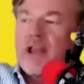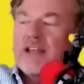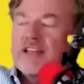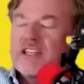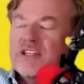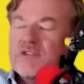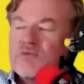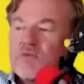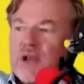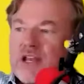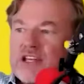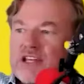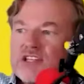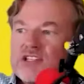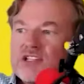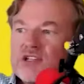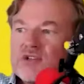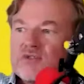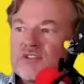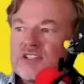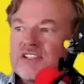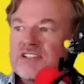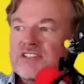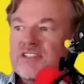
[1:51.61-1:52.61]
did
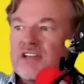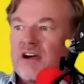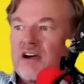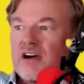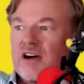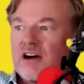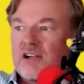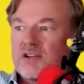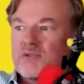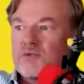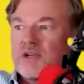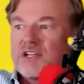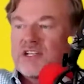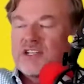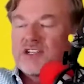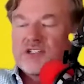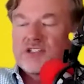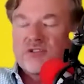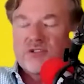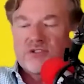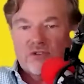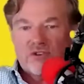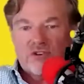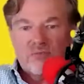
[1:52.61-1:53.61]
you start? When did
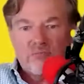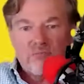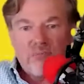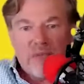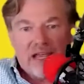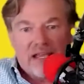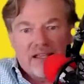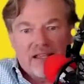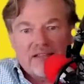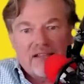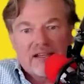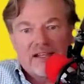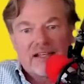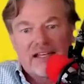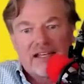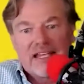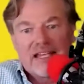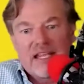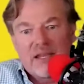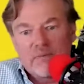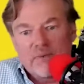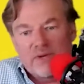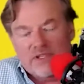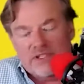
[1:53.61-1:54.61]
you sort of make the
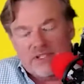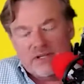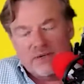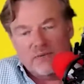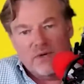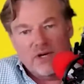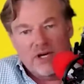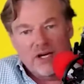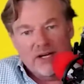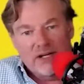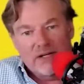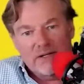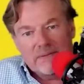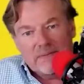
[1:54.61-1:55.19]
leap, as it were?